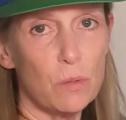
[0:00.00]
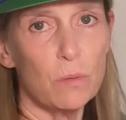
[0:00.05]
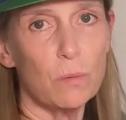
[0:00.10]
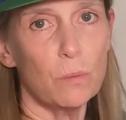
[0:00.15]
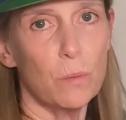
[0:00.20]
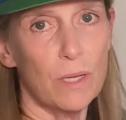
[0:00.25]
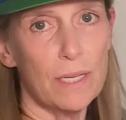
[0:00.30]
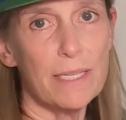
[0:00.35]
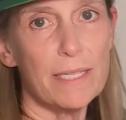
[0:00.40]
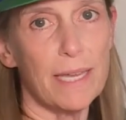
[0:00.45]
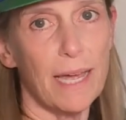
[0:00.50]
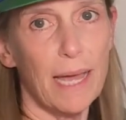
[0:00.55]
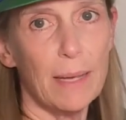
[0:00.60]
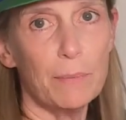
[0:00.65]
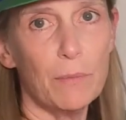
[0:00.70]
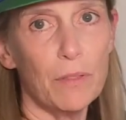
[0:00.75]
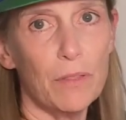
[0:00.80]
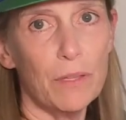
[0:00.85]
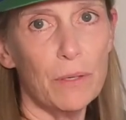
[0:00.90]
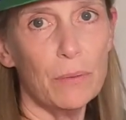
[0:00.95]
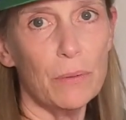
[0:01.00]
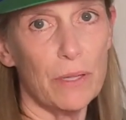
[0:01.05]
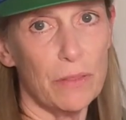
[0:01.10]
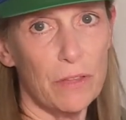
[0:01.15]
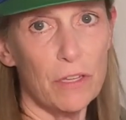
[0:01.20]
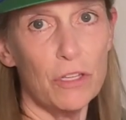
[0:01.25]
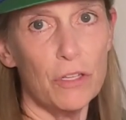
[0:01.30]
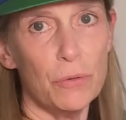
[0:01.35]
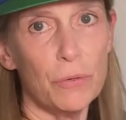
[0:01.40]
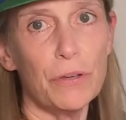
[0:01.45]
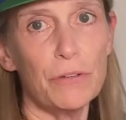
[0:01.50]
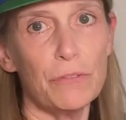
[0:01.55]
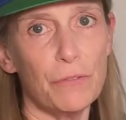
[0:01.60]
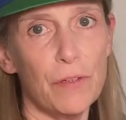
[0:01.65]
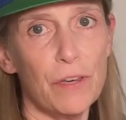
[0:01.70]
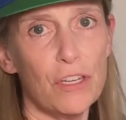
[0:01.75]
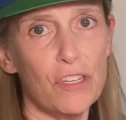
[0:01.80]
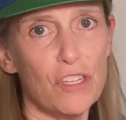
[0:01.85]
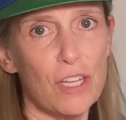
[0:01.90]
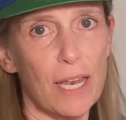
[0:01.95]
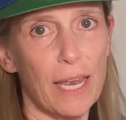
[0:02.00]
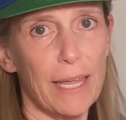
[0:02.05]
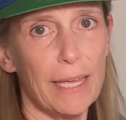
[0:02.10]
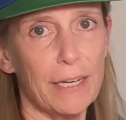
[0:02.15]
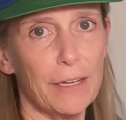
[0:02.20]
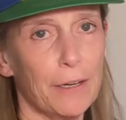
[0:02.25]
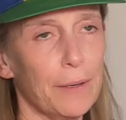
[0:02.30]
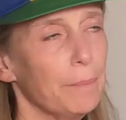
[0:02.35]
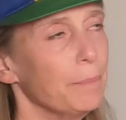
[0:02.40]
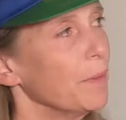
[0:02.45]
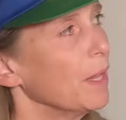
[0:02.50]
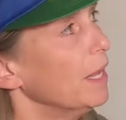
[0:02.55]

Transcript: to do it one time with you, and then you can finish it later.